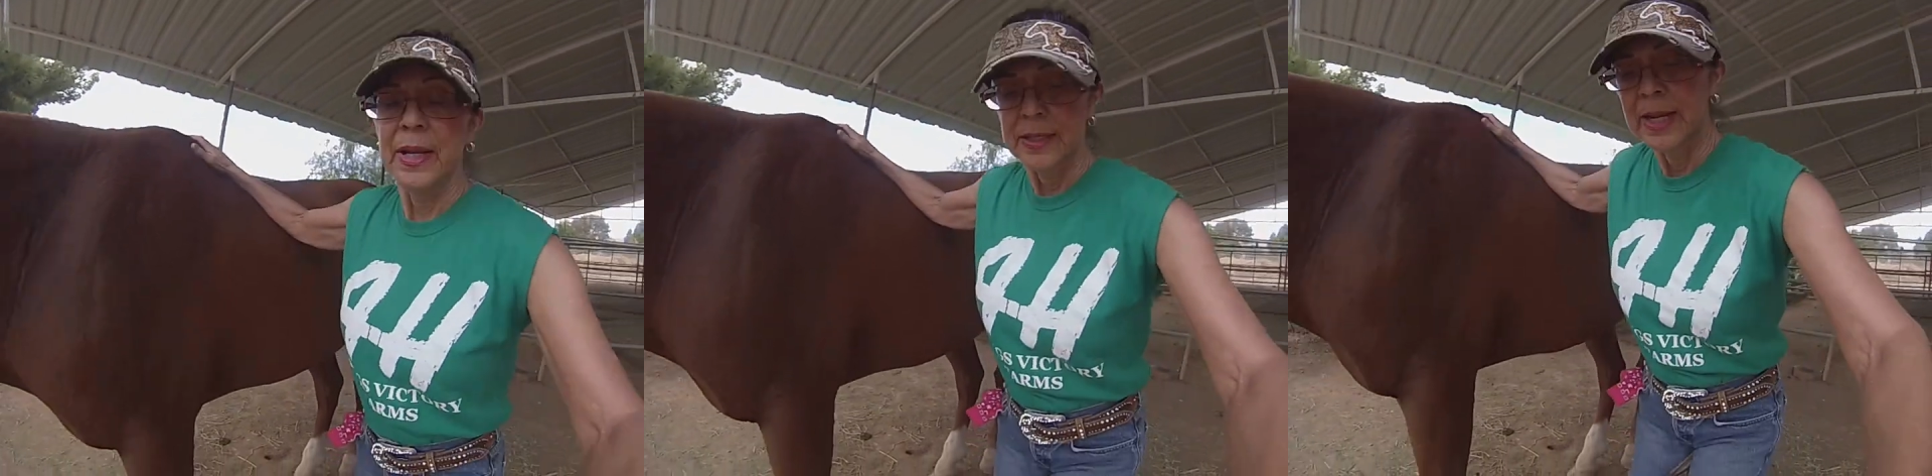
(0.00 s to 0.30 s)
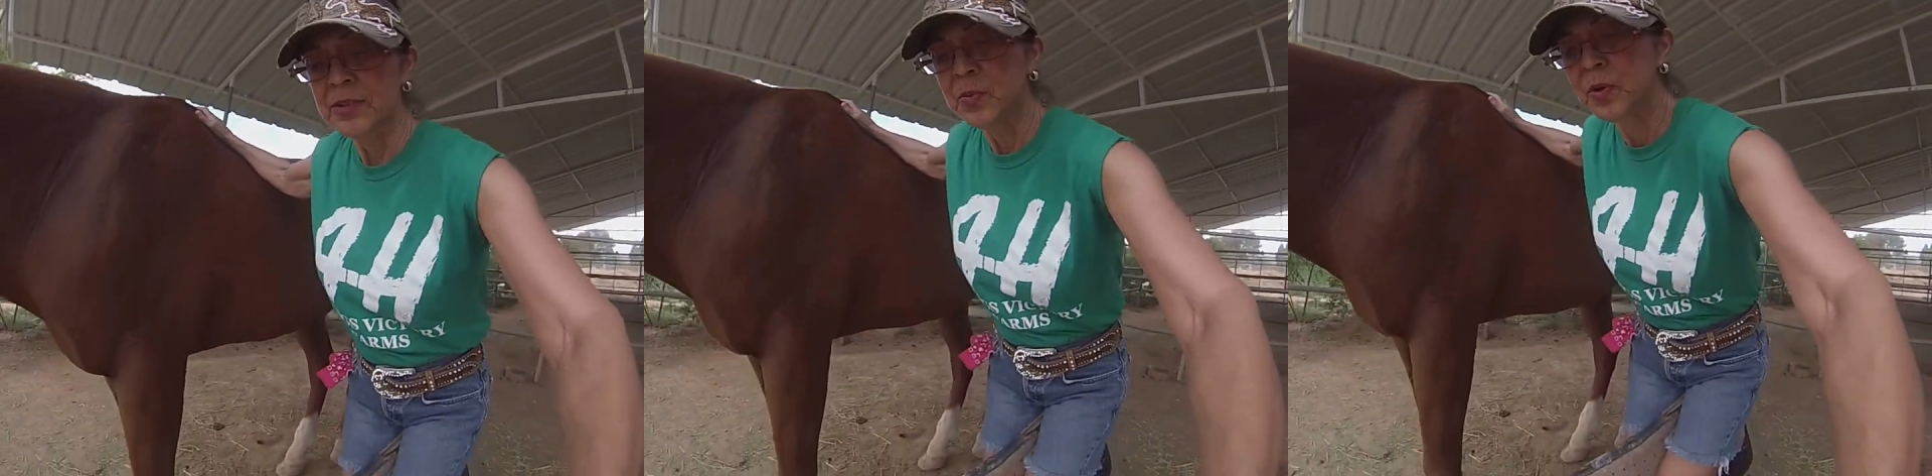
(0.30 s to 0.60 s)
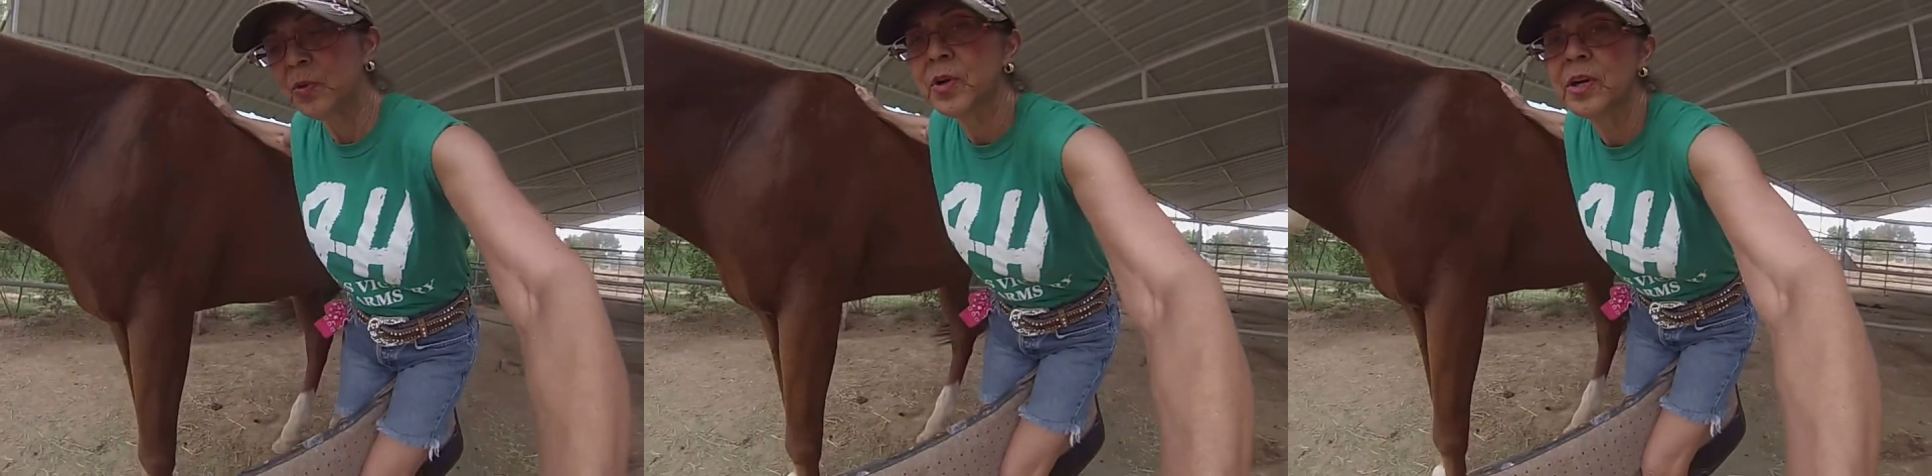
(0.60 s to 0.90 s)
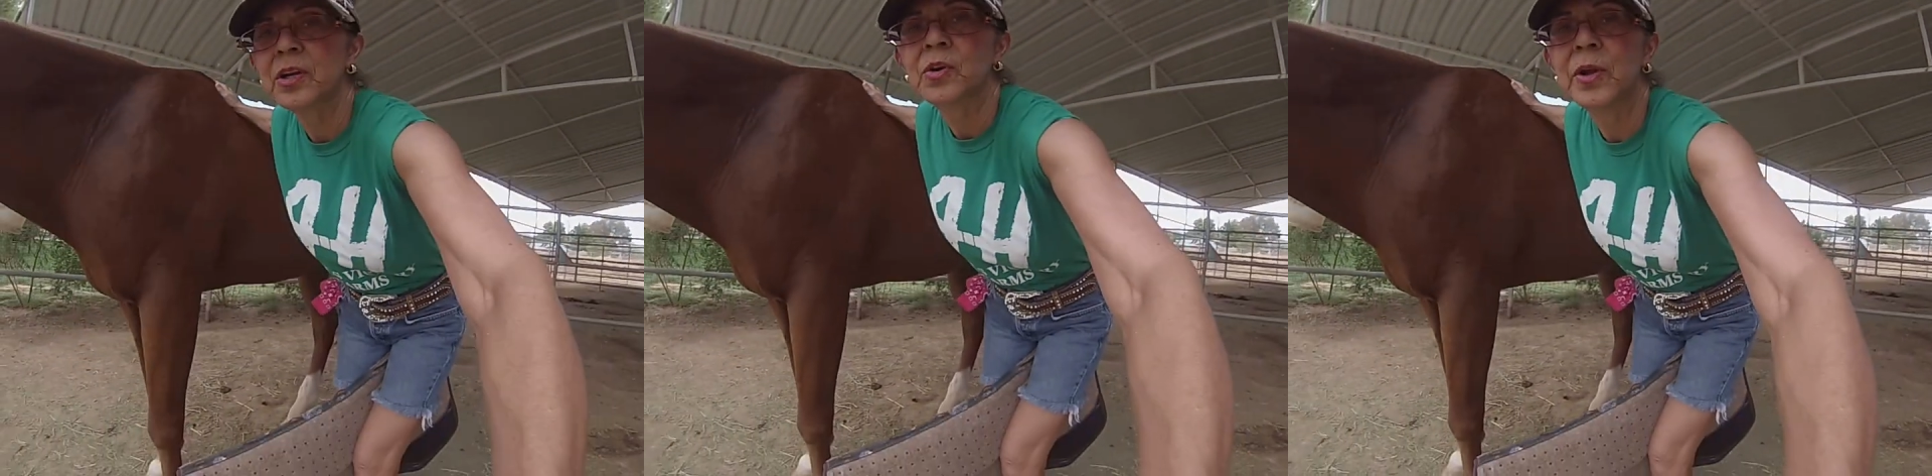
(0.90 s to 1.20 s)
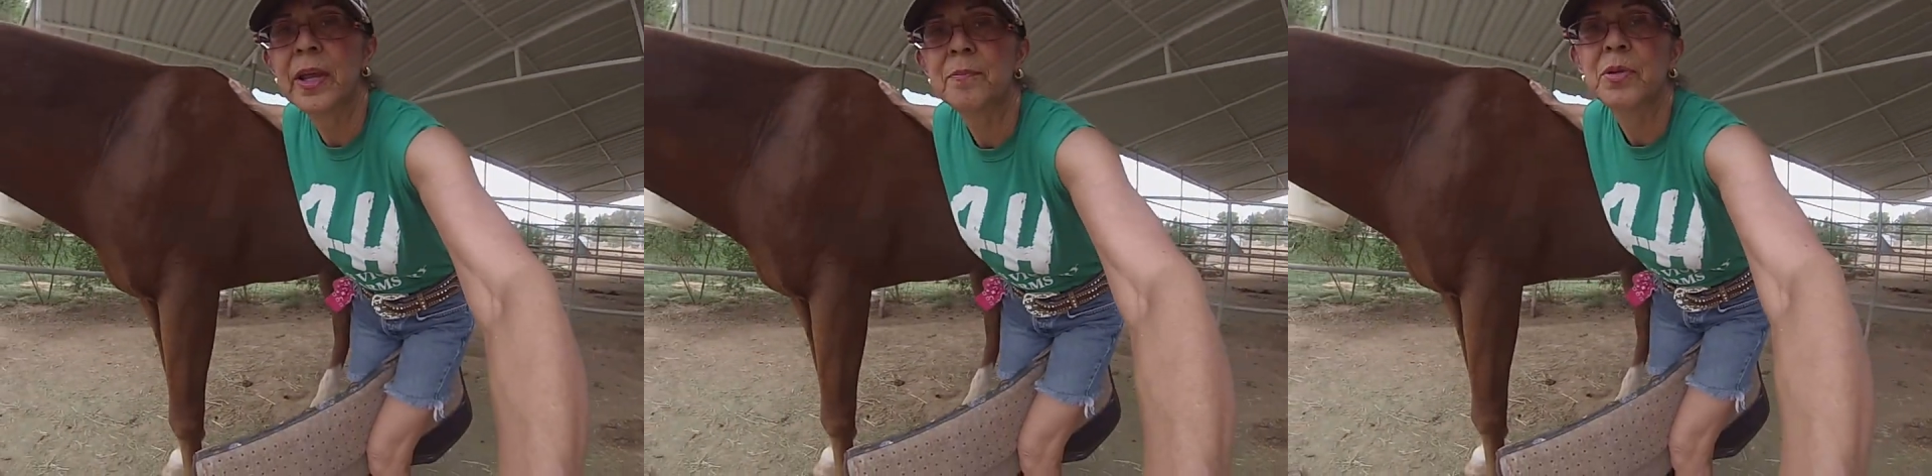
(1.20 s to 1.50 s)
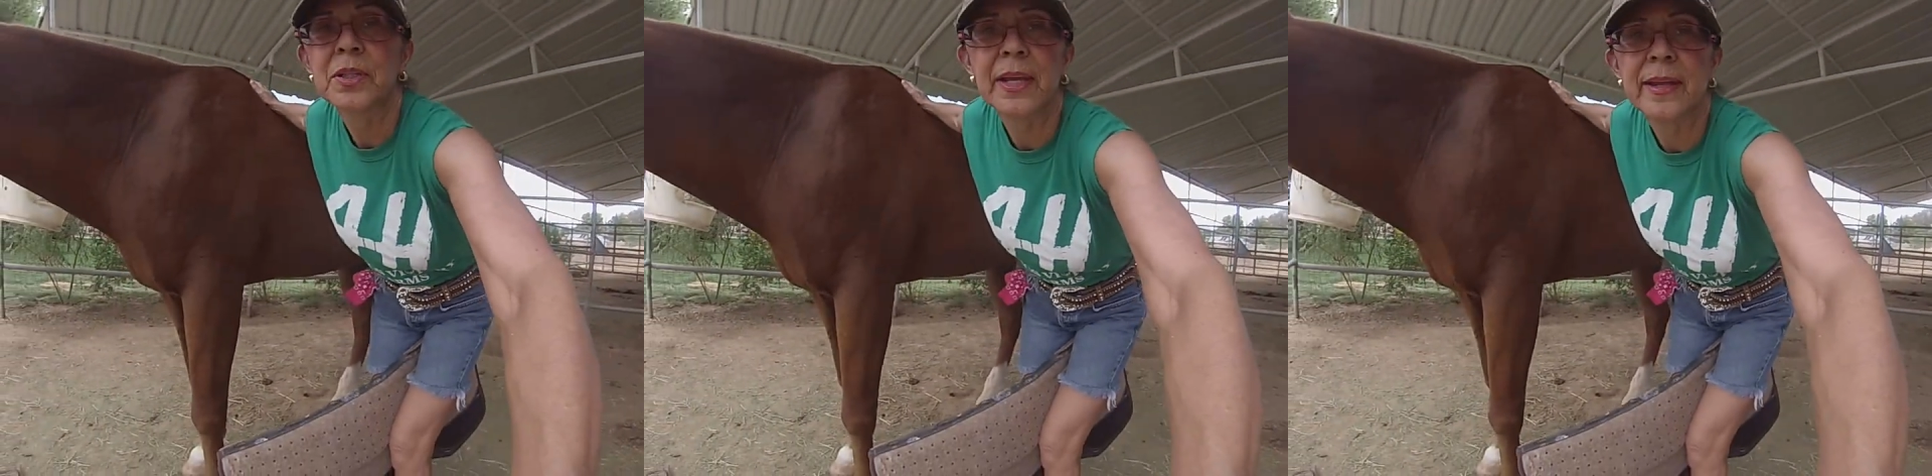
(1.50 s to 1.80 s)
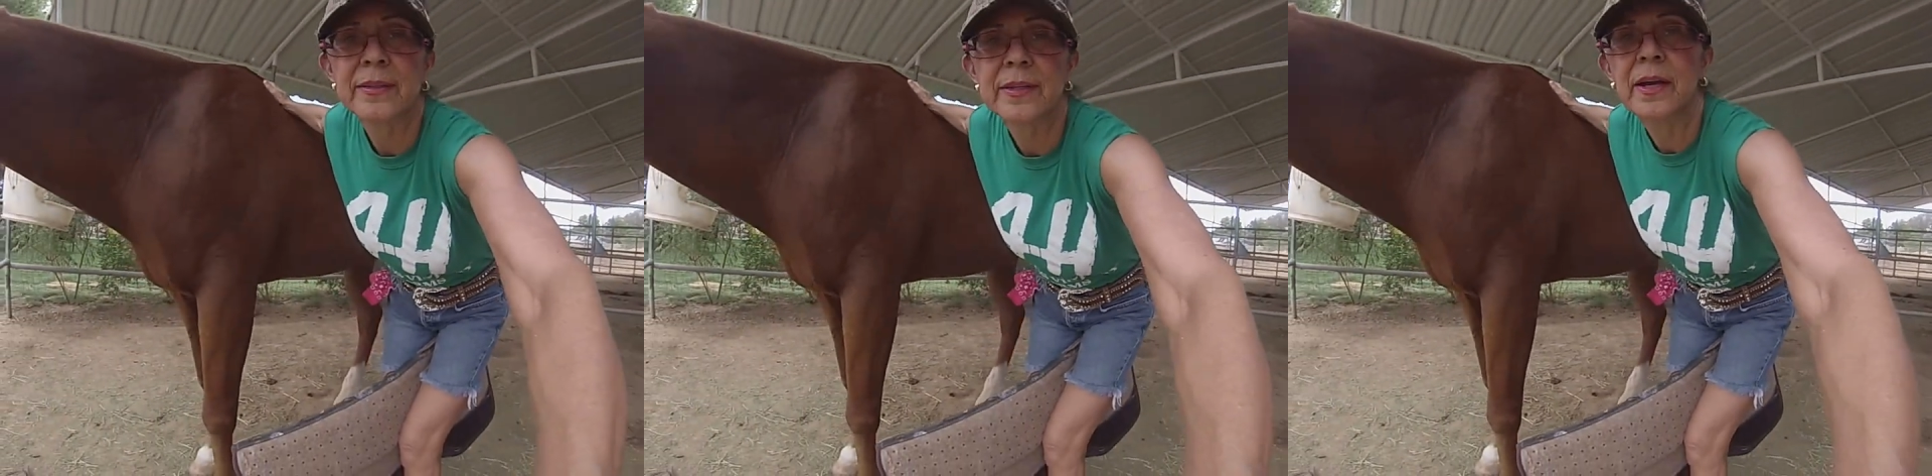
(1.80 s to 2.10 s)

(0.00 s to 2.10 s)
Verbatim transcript: And that's where we're going to go ahead and put that